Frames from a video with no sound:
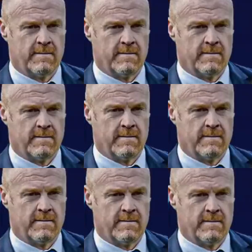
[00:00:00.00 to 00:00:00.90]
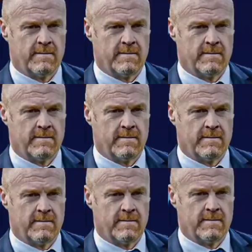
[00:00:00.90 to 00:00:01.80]

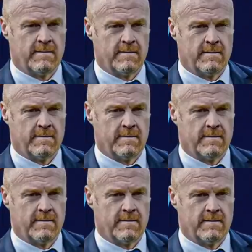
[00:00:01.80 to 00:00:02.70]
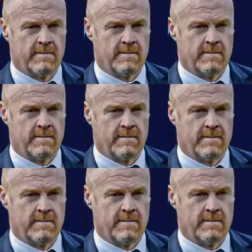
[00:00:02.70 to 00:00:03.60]

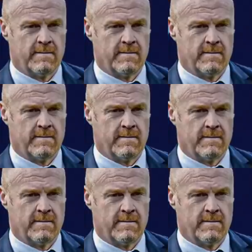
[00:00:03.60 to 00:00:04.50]
[no speech]